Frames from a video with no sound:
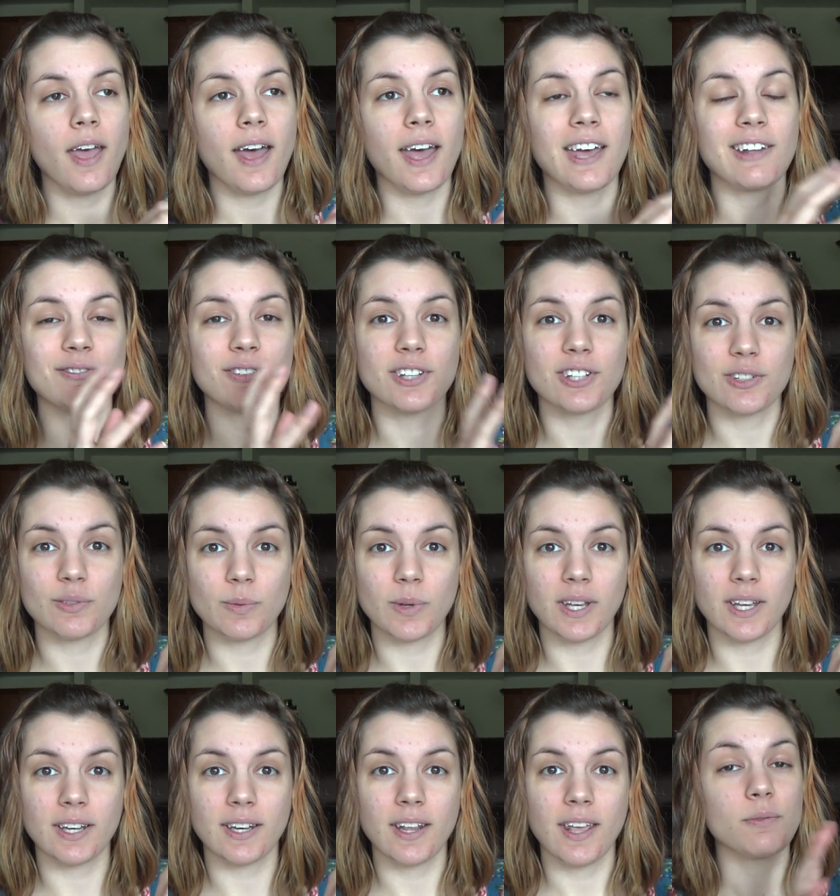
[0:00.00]
and for this
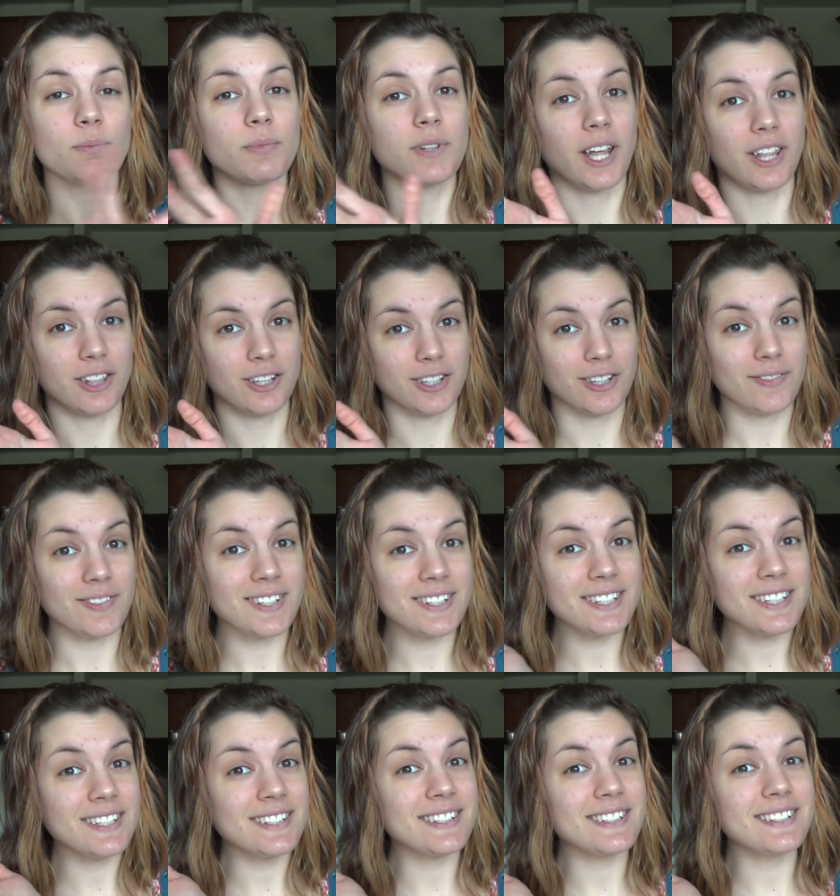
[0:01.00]
one, another of the
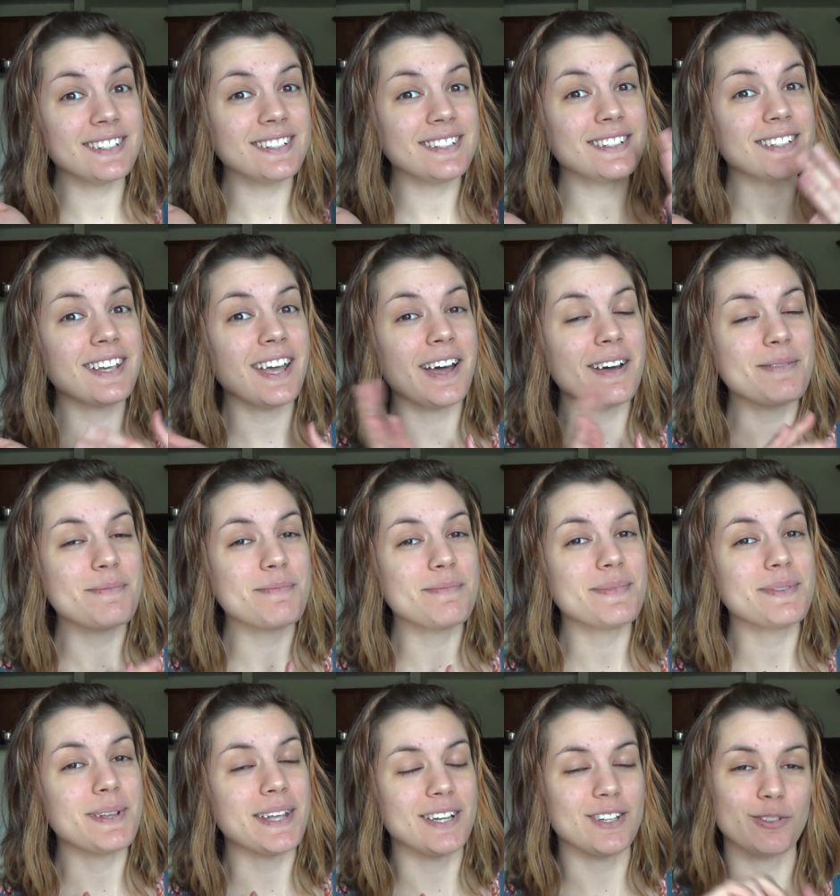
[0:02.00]
seasons
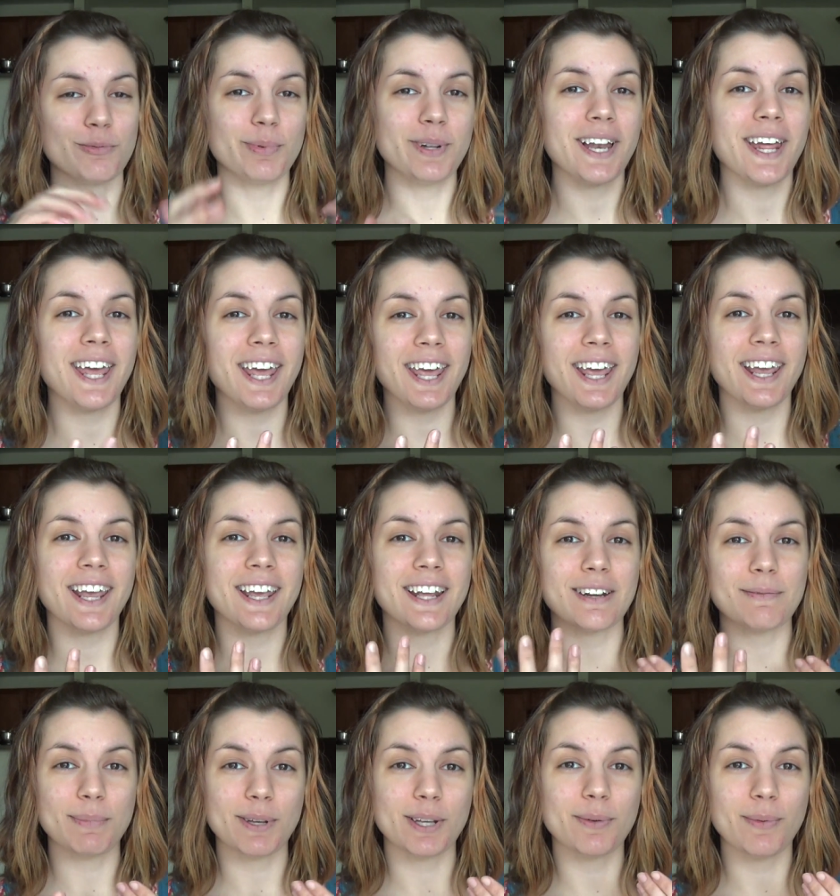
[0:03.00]
comes into play
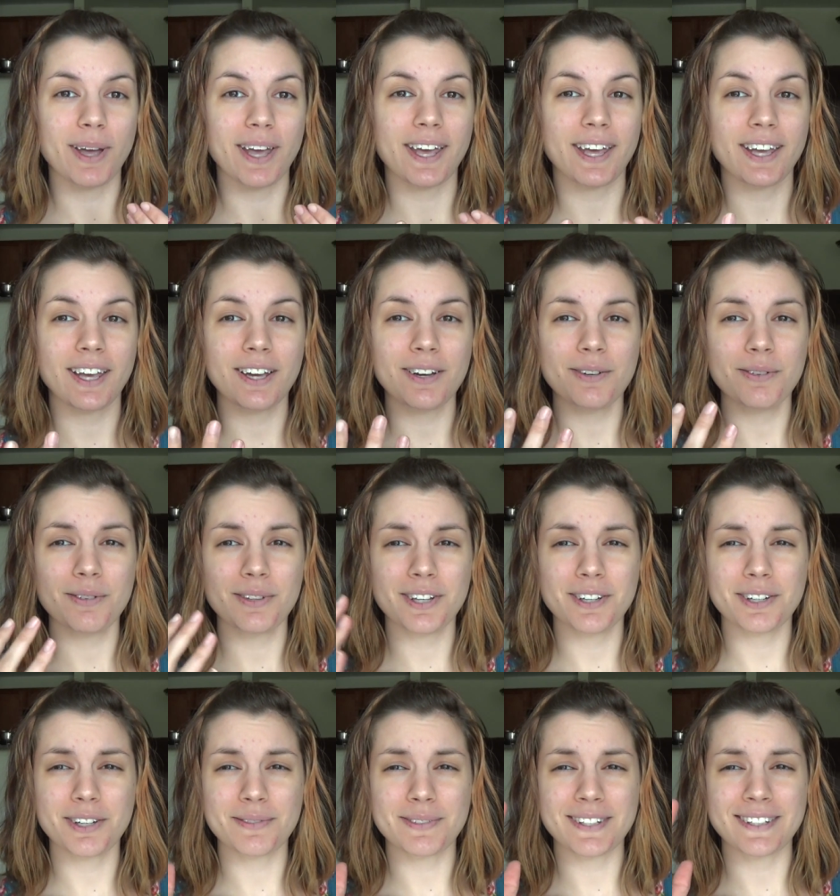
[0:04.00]
in a big way. Oh,
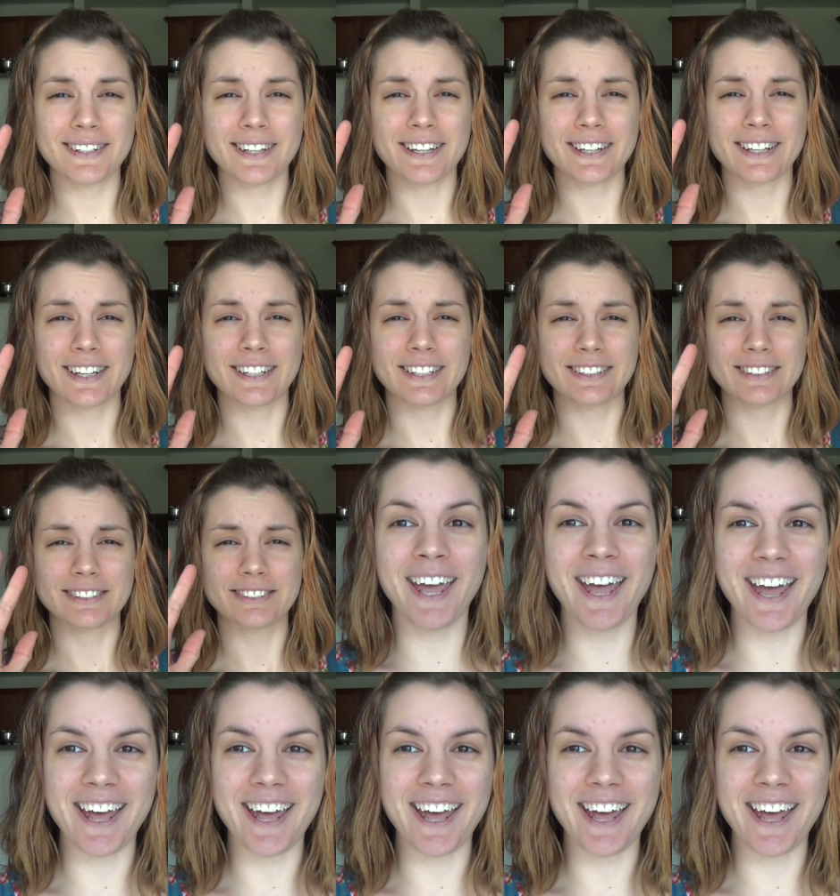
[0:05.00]
there goes the sun again.